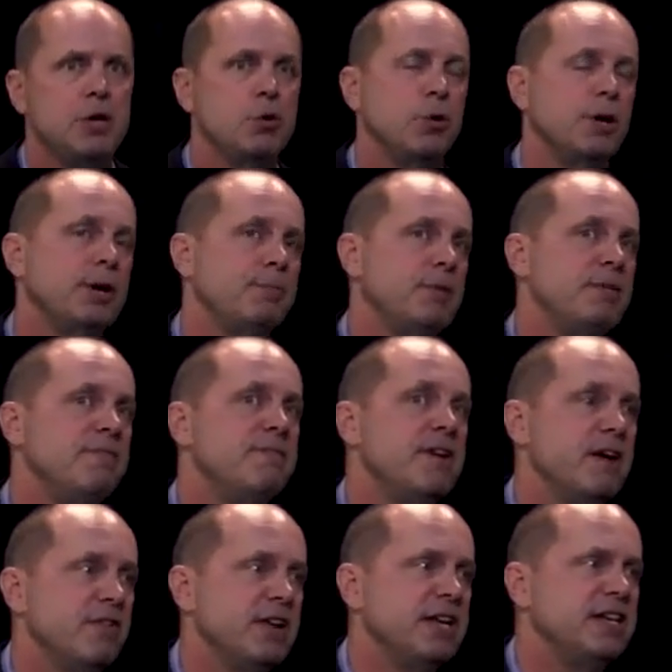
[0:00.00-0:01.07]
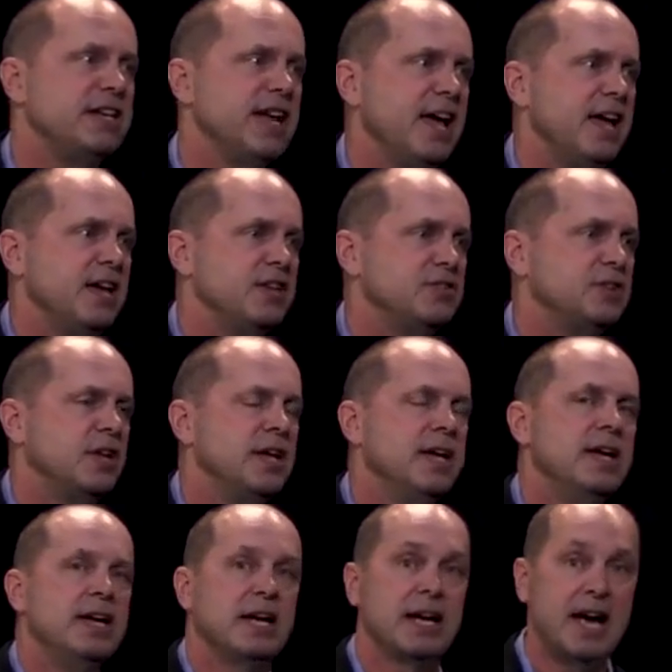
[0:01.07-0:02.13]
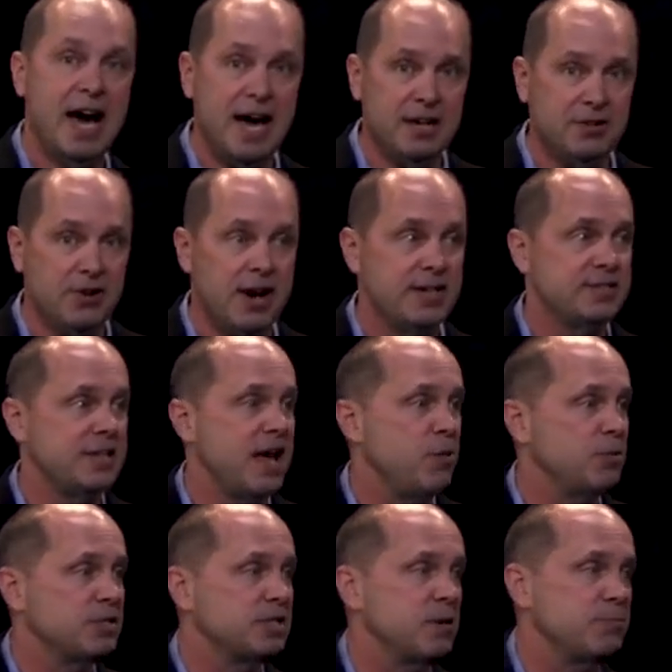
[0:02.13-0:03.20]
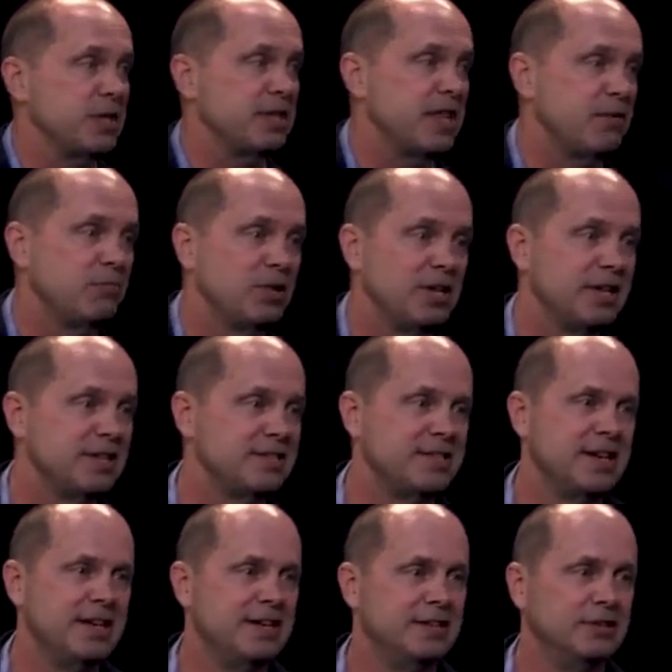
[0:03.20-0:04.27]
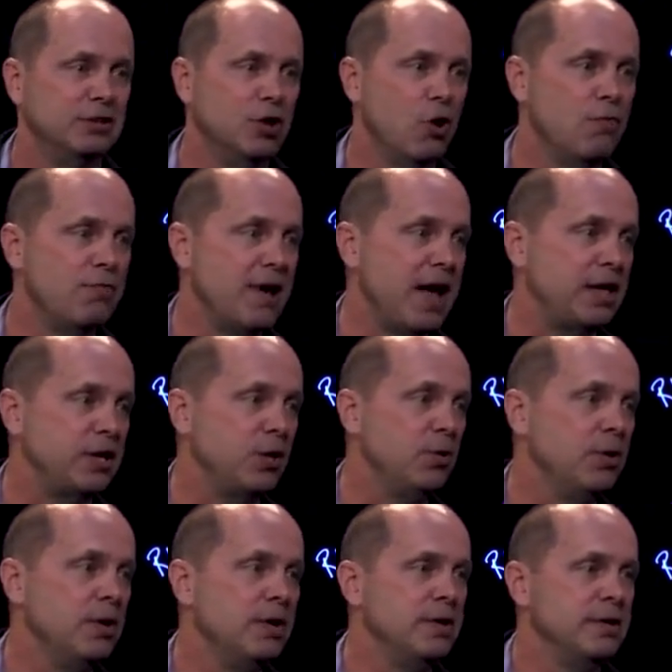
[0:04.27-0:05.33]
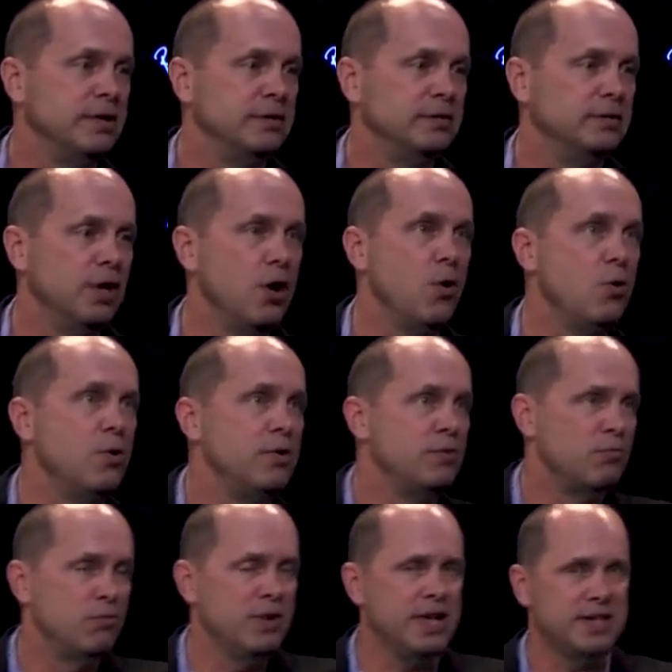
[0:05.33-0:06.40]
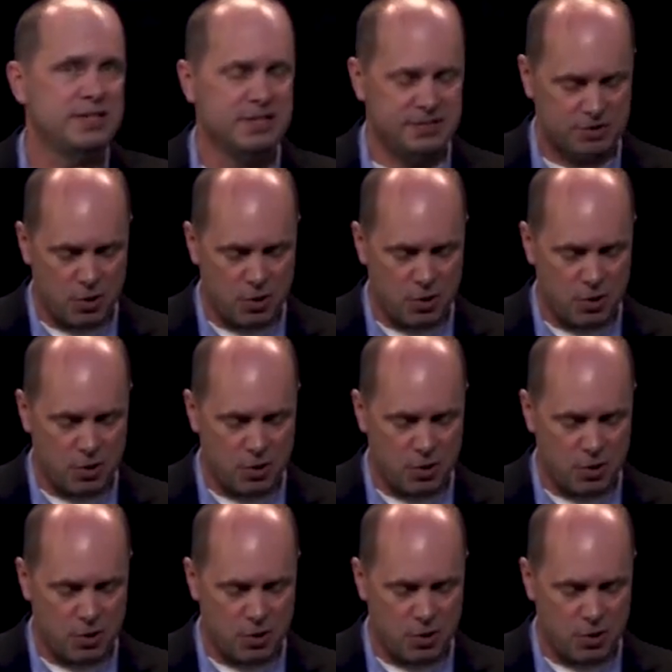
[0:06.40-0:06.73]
You want to be very engaged. Contrast that with something that really is low value, low risk.